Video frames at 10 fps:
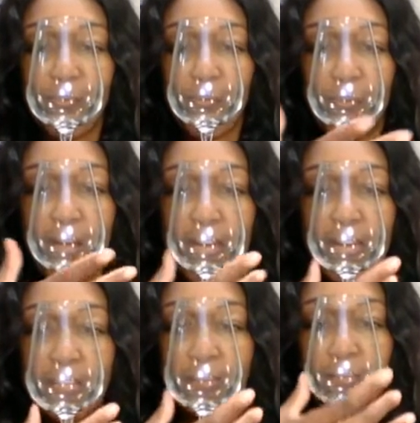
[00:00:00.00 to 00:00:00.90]
Wide
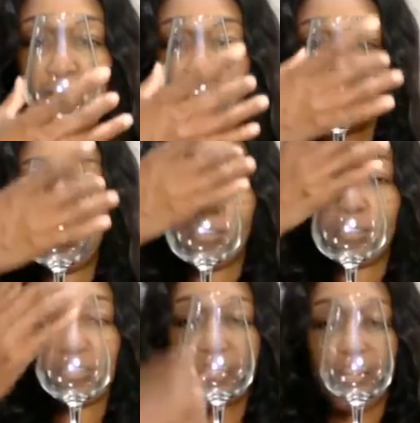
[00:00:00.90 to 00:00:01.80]
at the bottom, narrow at
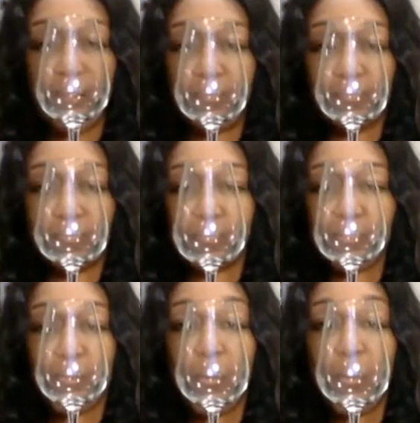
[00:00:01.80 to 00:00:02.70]
the top.
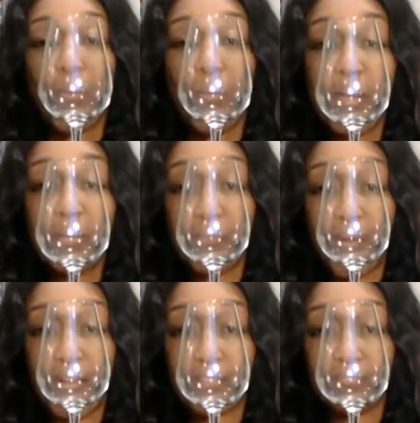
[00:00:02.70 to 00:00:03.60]
White
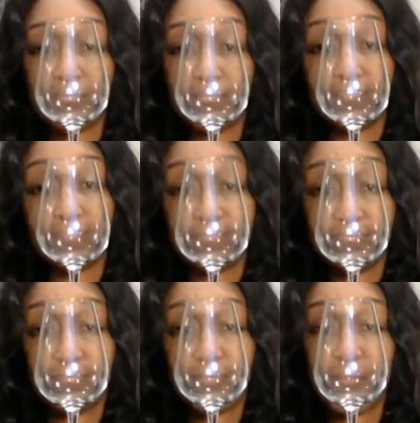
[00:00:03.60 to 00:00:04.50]
wine,
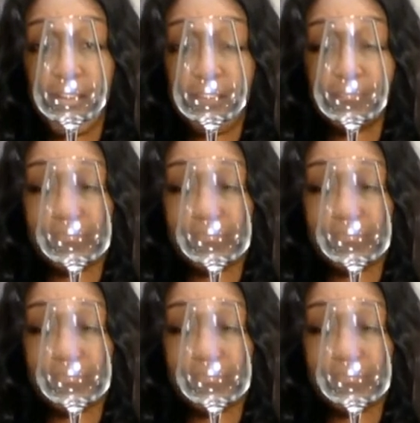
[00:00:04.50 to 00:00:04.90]
okay?